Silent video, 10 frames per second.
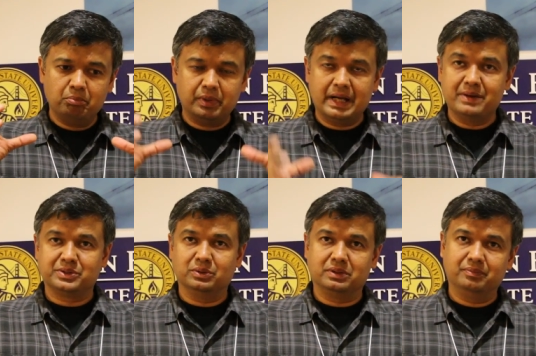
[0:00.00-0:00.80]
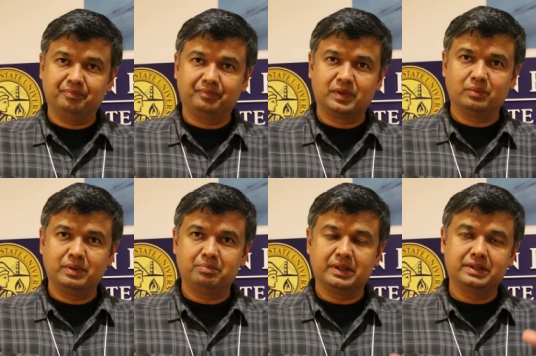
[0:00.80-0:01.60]
per household. We
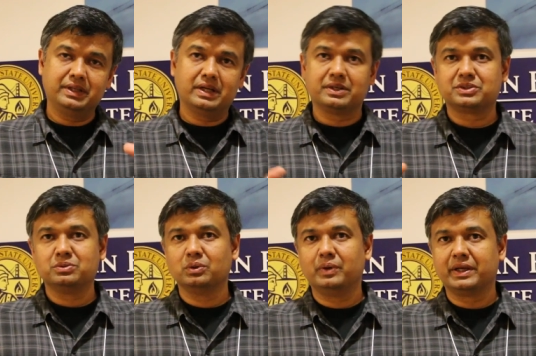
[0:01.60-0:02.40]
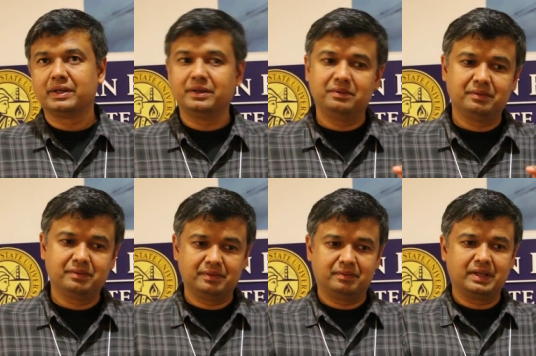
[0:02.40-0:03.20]
picked the youngest school-going kid,
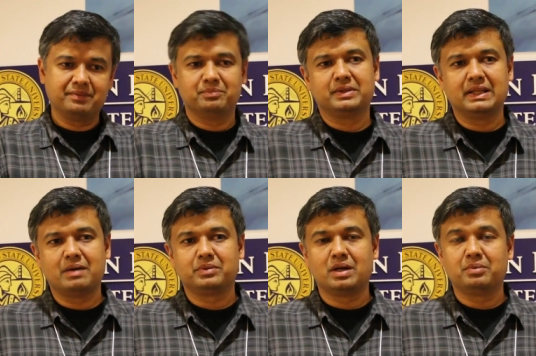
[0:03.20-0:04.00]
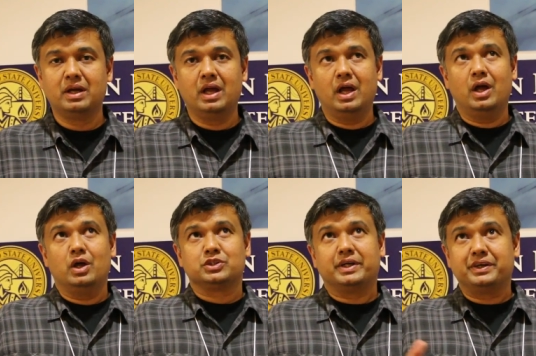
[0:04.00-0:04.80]
gave him the laptop.
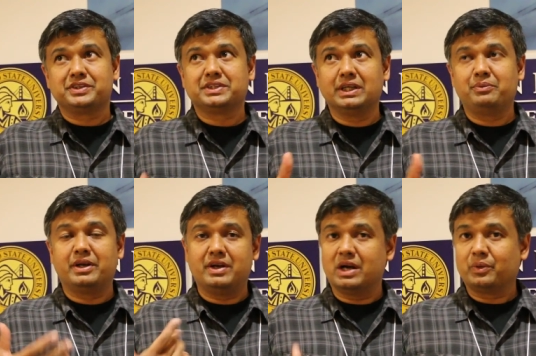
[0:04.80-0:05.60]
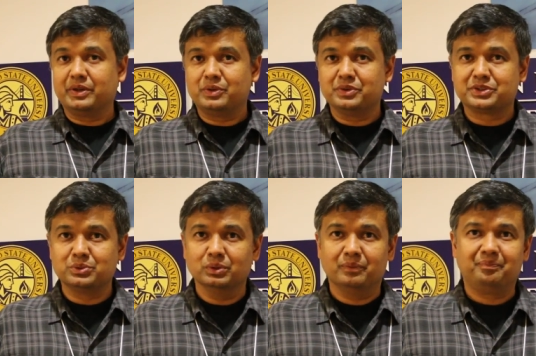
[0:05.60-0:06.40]
So interestingly, we are not going through the
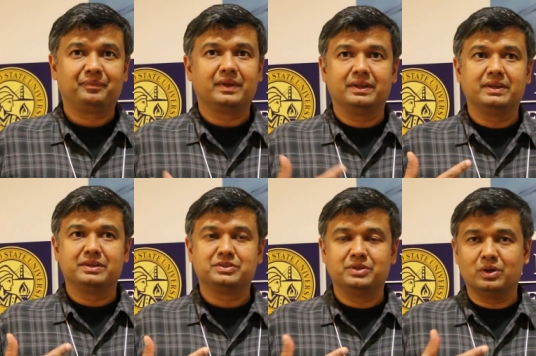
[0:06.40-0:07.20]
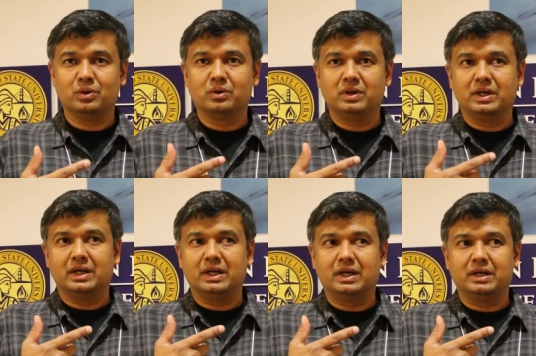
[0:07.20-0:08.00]
school. There is no
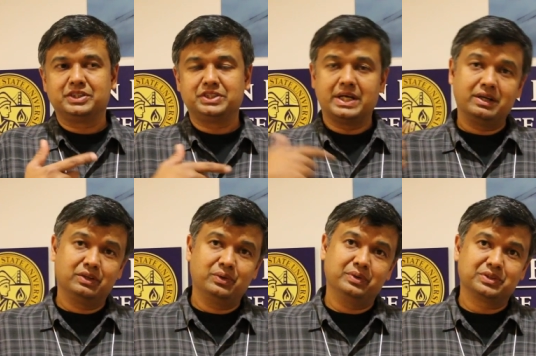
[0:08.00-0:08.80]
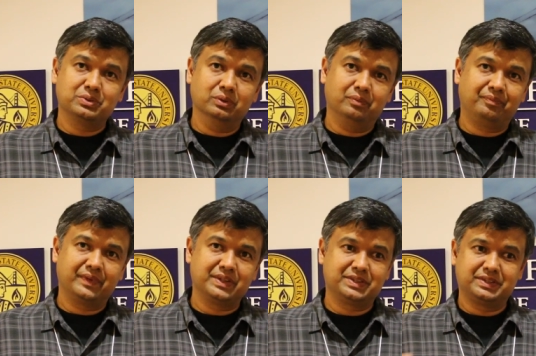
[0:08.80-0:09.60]
uh, channel through the school.
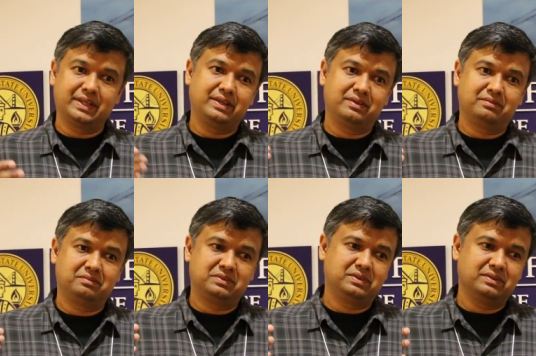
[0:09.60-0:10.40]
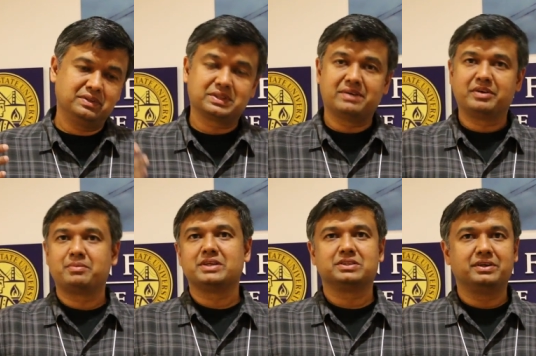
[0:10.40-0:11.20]
This is a
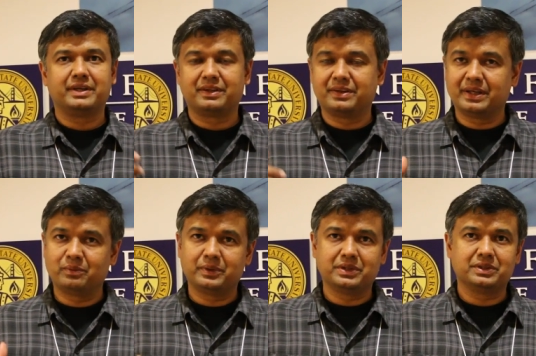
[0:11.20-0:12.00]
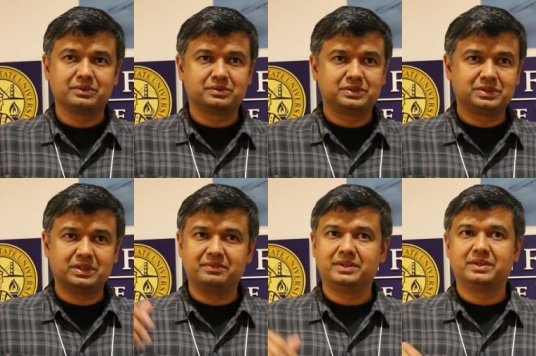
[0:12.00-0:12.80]
discovery-based learning thing with a
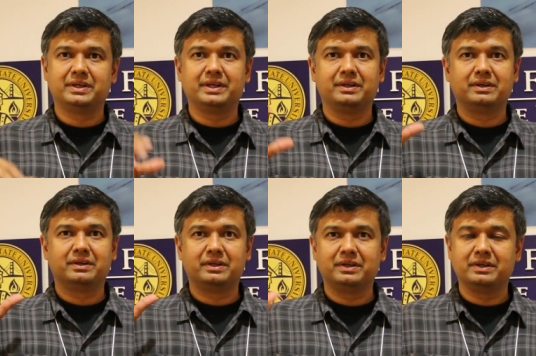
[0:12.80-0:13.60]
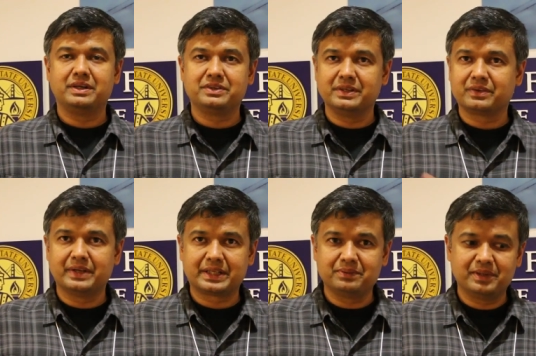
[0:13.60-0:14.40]
server and internet
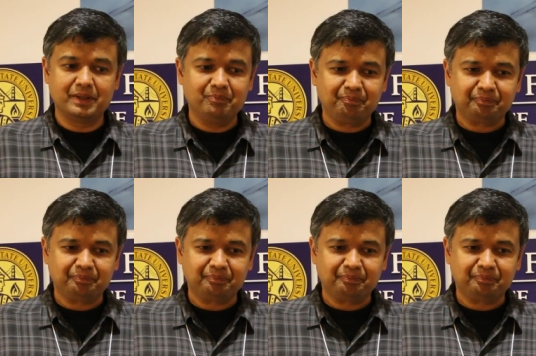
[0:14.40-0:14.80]
connectivity,